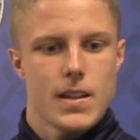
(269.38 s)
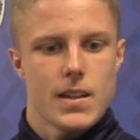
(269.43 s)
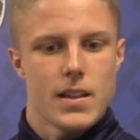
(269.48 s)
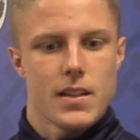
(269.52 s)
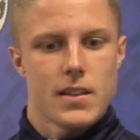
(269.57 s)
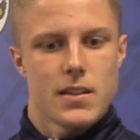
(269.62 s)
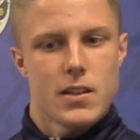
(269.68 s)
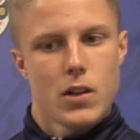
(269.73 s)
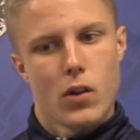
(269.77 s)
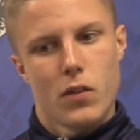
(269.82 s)

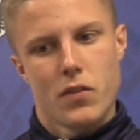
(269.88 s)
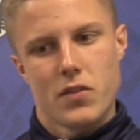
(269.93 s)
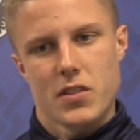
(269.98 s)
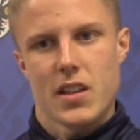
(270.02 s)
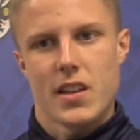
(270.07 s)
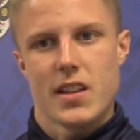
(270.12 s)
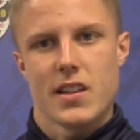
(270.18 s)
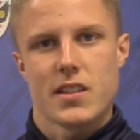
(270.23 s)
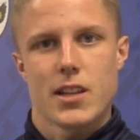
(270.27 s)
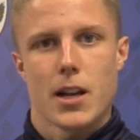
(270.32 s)
until
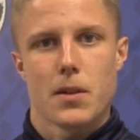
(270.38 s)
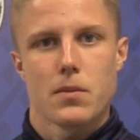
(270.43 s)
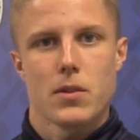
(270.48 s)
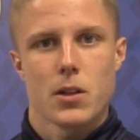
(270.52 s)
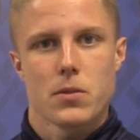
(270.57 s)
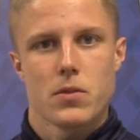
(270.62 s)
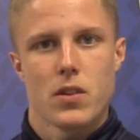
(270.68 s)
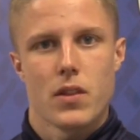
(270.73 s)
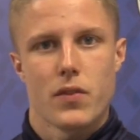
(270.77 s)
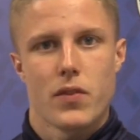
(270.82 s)
obviously he stepped
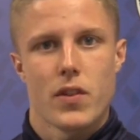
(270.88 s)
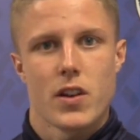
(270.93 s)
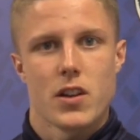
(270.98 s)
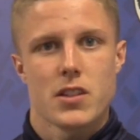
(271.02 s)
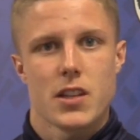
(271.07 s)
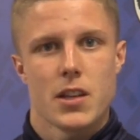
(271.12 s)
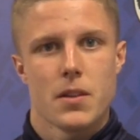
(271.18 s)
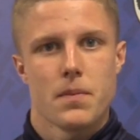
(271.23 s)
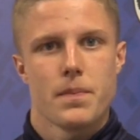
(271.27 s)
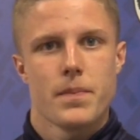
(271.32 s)
up to the
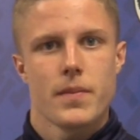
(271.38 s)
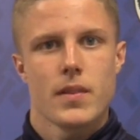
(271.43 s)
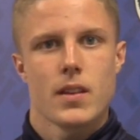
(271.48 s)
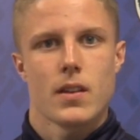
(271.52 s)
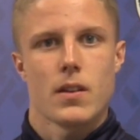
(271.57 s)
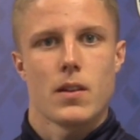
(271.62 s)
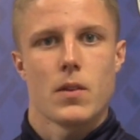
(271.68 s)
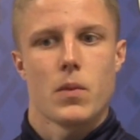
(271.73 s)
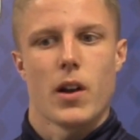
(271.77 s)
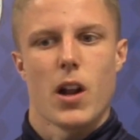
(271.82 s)
first team
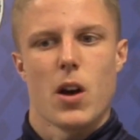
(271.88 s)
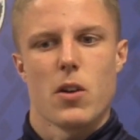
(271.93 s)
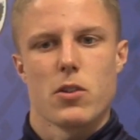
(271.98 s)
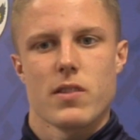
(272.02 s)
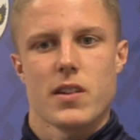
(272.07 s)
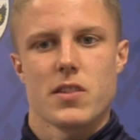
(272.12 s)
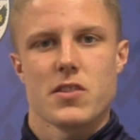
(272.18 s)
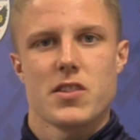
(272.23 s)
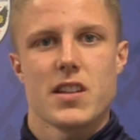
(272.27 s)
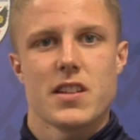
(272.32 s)
when I was
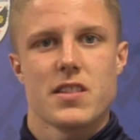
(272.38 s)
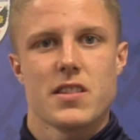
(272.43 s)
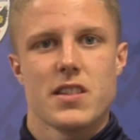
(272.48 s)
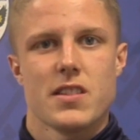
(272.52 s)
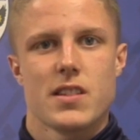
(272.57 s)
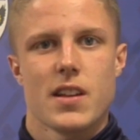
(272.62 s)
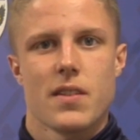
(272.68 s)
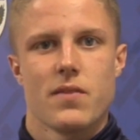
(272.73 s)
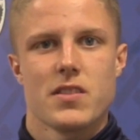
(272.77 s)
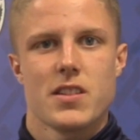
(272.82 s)
around
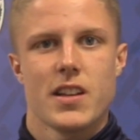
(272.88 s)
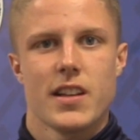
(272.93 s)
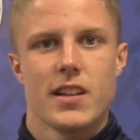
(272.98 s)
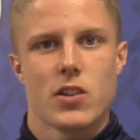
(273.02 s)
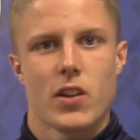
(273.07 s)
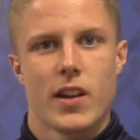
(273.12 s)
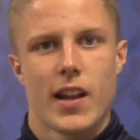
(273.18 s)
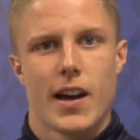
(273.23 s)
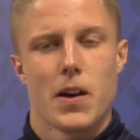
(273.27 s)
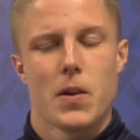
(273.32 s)
16-17.
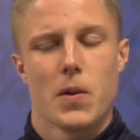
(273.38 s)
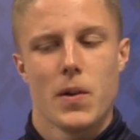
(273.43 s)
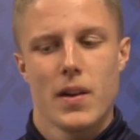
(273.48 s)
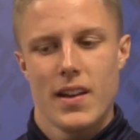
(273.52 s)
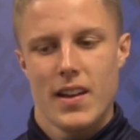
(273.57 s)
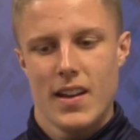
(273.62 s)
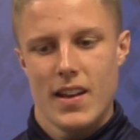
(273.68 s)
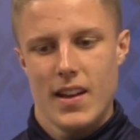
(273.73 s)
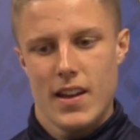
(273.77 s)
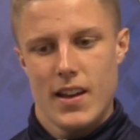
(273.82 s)
So now,
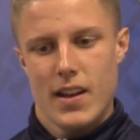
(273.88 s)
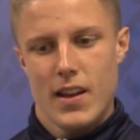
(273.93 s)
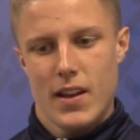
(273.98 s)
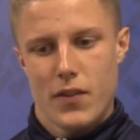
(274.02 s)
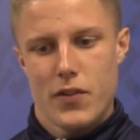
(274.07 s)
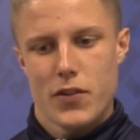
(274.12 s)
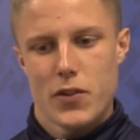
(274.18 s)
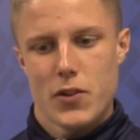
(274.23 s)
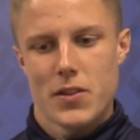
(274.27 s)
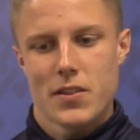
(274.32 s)

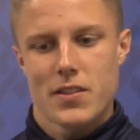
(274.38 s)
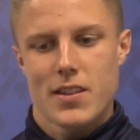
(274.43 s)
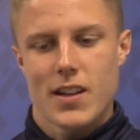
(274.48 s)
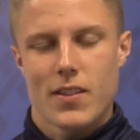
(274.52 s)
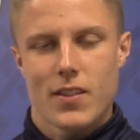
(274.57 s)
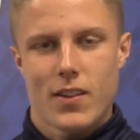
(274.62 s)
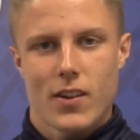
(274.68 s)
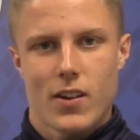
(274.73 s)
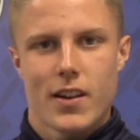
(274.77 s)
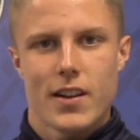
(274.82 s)
a few years
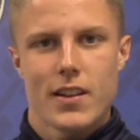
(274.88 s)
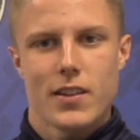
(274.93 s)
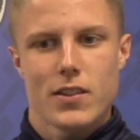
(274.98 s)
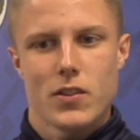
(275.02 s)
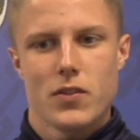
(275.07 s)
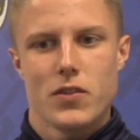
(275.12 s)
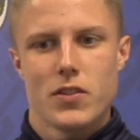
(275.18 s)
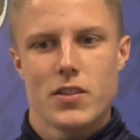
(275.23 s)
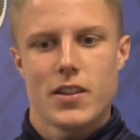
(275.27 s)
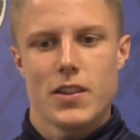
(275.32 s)
down the line,
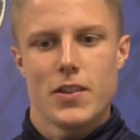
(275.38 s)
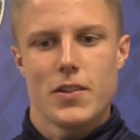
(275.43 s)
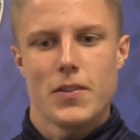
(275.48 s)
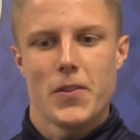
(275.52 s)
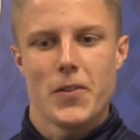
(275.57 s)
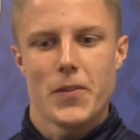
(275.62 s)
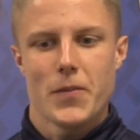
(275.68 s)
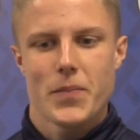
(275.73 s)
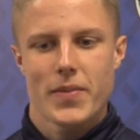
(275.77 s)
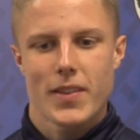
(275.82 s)
it's obviously
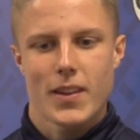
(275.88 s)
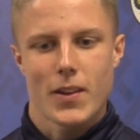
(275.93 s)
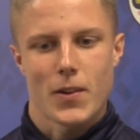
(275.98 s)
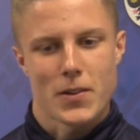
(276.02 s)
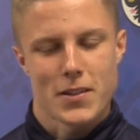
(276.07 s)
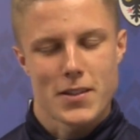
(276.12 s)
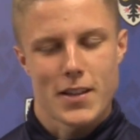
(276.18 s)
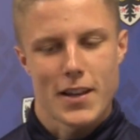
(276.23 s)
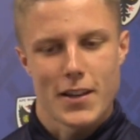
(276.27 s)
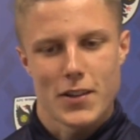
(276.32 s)
all,
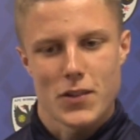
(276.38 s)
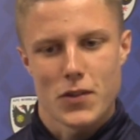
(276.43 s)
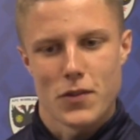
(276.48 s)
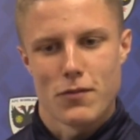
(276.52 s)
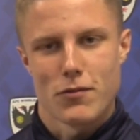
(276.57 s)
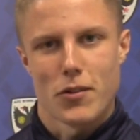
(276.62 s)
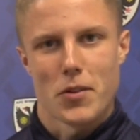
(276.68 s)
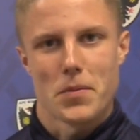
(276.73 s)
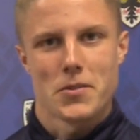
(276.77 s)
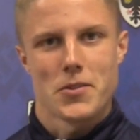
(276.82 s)
oh, I'd say it's
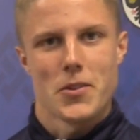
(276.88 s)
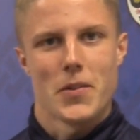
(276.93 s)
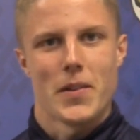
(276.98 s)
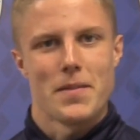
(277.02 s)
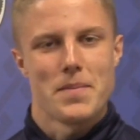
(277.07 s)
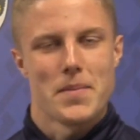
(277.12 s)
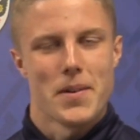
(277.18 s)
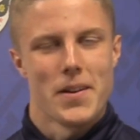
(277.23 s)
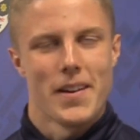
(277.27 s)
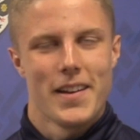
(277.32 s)
all Rob's
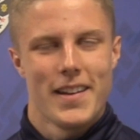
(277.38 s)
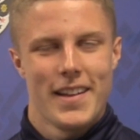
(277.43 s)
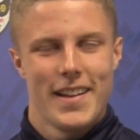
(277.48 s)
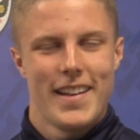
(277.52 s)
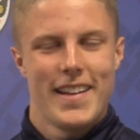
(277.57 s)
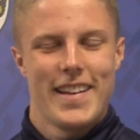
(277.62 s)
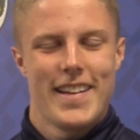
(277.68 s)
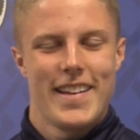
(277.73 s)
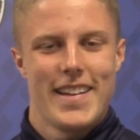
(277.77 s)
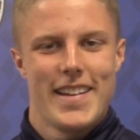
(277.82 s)
doing, but
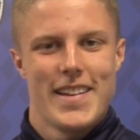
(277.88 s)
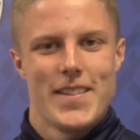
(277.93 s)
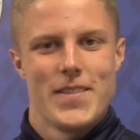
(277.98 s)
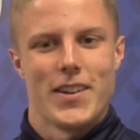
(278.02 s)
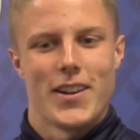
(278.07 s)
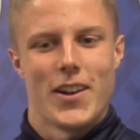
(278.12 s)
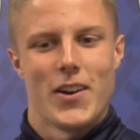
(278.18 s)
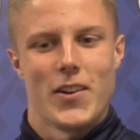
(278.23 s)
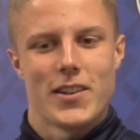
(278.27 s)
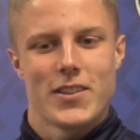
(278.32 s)

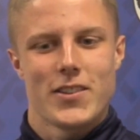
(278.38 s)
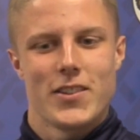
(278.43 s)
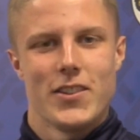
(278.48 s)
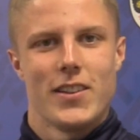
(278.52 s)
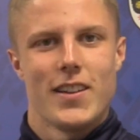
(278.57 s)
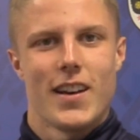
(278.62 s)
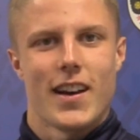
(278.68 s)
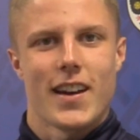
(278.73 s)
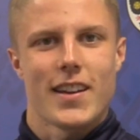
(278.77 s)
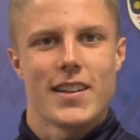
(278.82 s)
no, it's
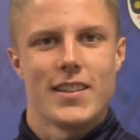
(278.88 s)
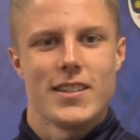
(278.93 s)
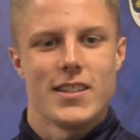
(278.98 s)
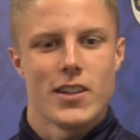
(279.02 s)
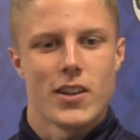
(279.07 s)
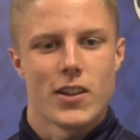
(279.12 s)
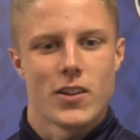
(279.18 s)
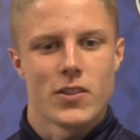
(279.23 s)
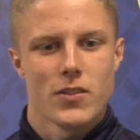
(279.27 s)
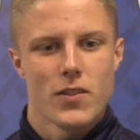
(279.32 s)
good that I
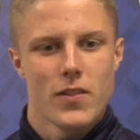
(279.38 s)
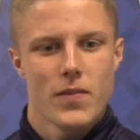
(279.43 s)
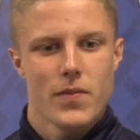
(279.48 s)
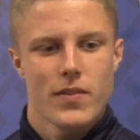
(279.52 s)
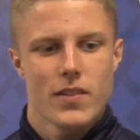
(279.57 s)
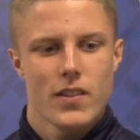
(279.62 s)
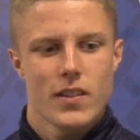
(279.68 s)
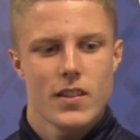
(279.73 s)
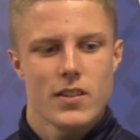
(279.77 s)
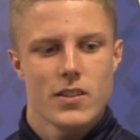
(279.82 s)
can, you know,
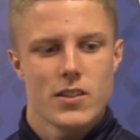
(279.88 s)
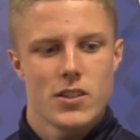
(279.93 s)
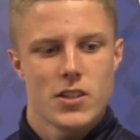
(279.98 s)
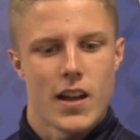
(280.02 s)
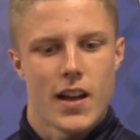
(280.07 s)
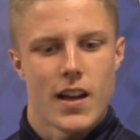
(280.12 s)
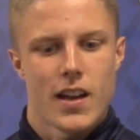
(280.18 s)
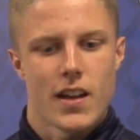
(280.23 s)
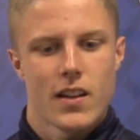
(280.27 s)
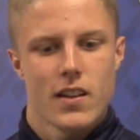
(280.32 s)

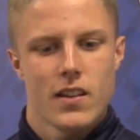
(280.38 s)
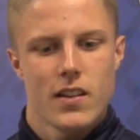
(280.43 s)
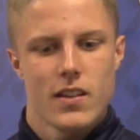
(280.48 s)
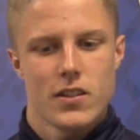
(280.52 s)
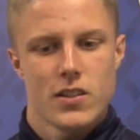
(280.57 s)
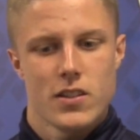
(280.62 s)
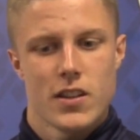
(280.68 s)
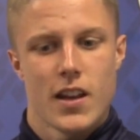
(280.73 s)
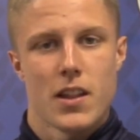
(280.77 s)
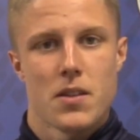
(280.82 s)
share
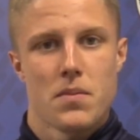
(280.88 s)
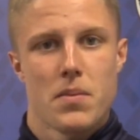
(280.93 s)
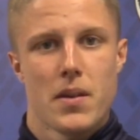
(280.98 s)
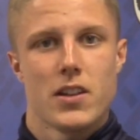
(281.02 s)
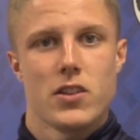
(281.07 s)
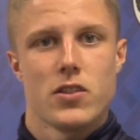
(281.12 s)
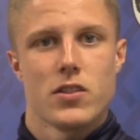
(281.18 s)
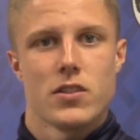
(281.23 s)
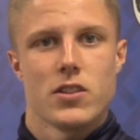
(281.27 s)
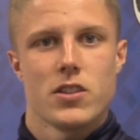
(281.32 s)
the
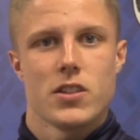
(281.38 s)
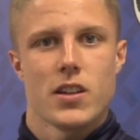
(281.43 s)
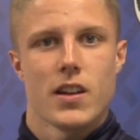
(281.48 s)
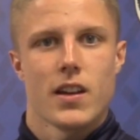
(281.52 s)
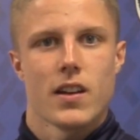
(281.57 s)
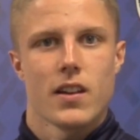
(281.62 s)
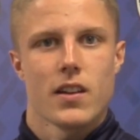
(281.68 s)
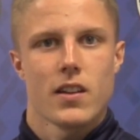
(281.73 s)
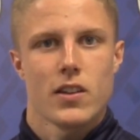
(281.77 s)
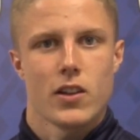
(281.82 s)
pitch and
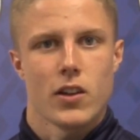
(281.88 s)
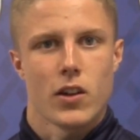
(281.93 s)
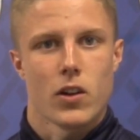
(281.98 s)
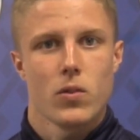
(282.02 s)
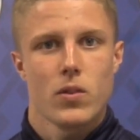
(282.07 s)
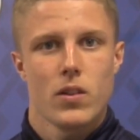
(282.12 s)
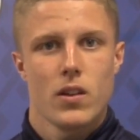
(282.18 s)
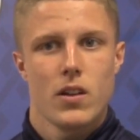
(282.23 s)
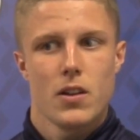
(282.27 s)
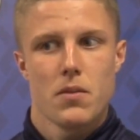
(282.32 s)
share, you
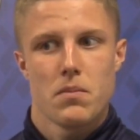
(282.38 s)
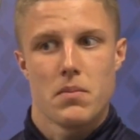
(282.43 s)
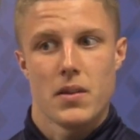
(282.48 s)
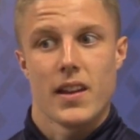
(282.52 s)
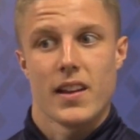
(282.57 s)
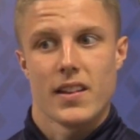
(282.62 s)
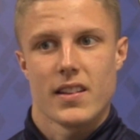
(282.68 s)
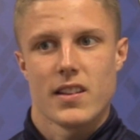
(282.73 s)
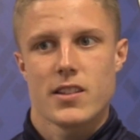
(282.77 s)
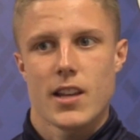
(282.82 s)
know,
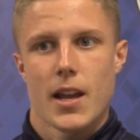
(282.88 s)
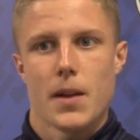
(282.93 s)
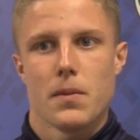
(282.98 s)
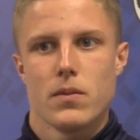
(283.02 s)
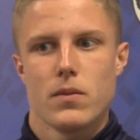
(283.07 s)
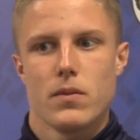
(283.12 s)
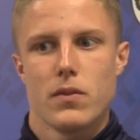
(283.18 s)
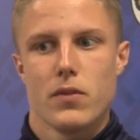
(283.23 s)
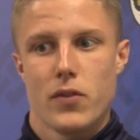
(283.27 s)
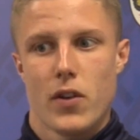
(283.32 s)
being in the
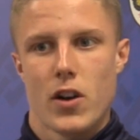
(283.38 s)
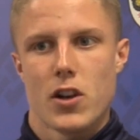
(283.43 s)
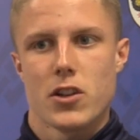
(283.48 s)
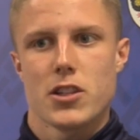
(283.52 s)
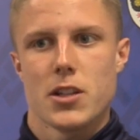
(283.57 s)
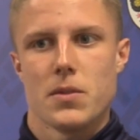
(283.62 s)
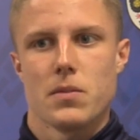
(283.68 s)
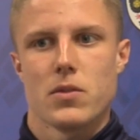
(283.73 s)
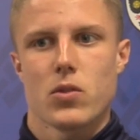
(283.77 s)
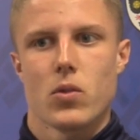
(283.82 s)
same
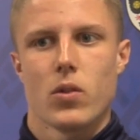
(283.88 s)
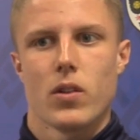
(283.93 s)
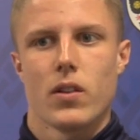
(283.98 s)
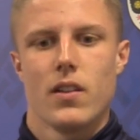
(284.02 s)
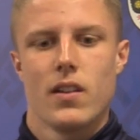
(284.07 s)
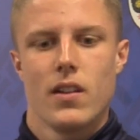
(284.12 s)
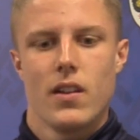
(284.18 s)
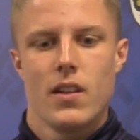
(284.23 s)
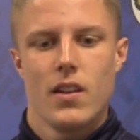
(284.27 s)
first team squad